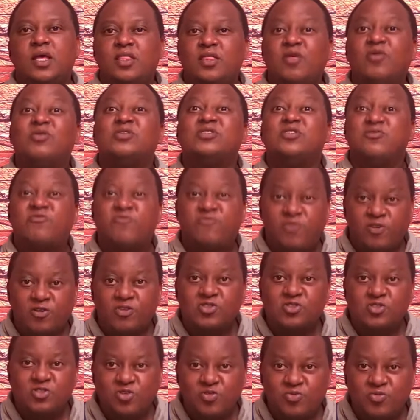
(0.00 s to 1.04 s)
There was a
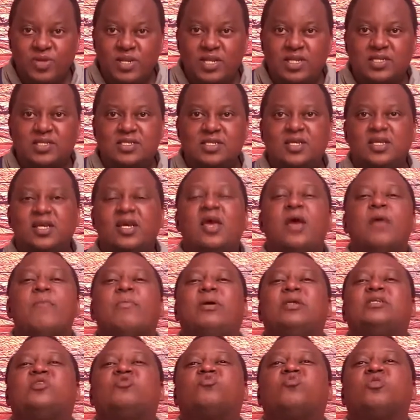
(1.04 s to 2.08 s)
false humility,
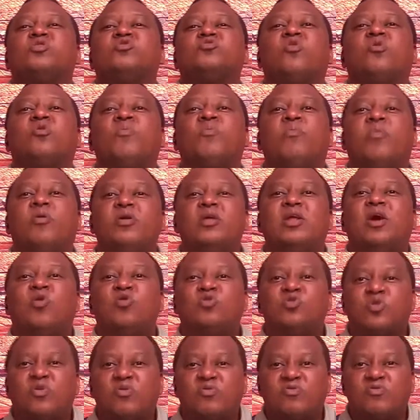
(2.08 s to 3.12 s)
but it was all born
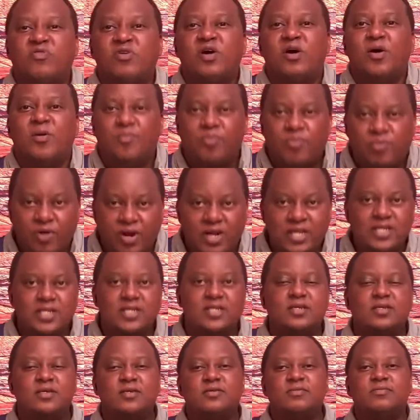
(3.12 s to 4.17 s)
out of pride.
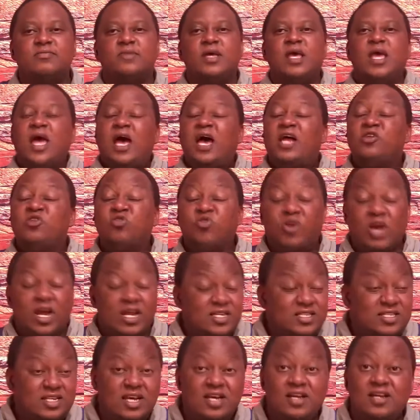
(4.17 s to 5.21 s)
And you
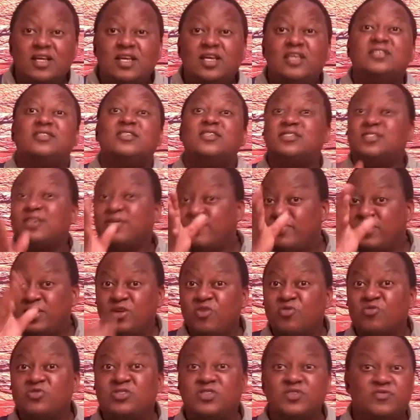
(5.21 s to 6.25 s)
can tell it's the same
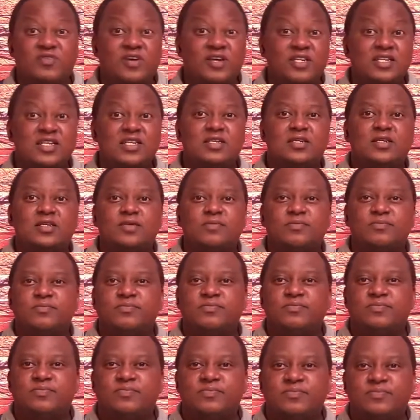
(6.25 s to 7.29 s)
thing Lucifer did.
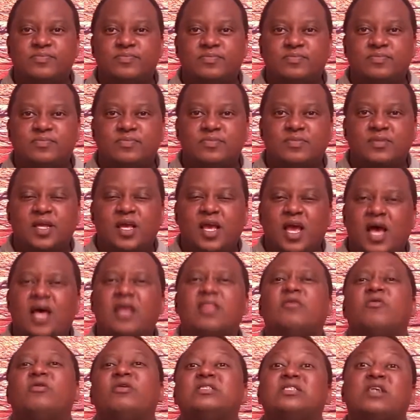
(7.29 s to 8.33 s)

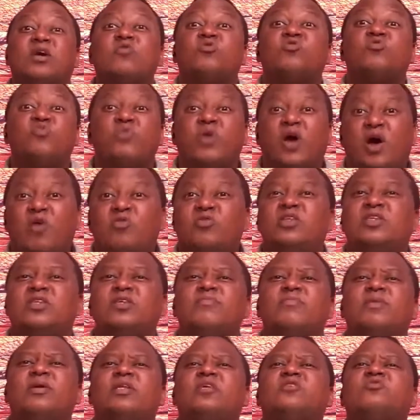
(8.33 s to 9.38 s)
Otherwise, how, do, how did he
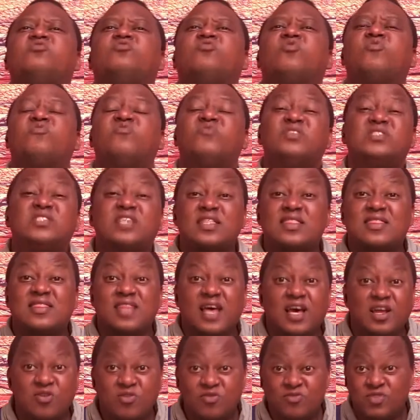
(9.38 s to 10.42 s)
manage to convince a
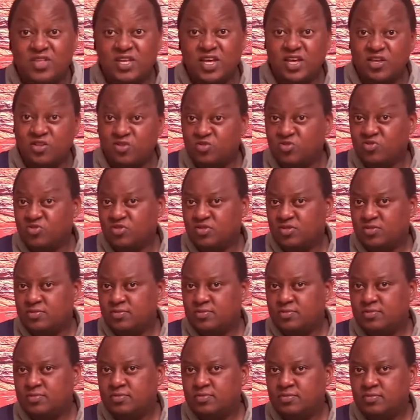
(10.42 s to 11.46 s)
third of the angels
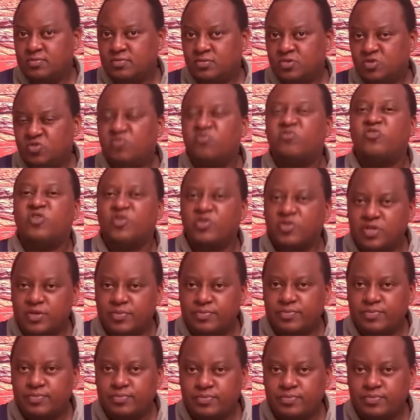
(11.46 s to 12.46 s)
to follow him?